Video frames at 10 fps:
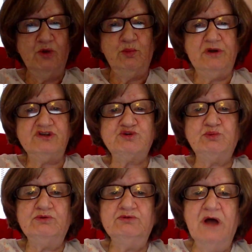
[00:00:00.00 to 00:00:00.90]
which
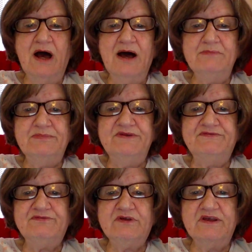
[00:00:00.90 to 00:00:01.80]
will not be
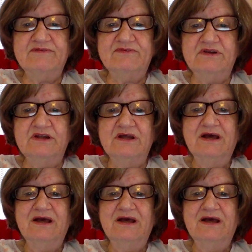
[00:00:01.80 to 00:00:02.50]
forgiven.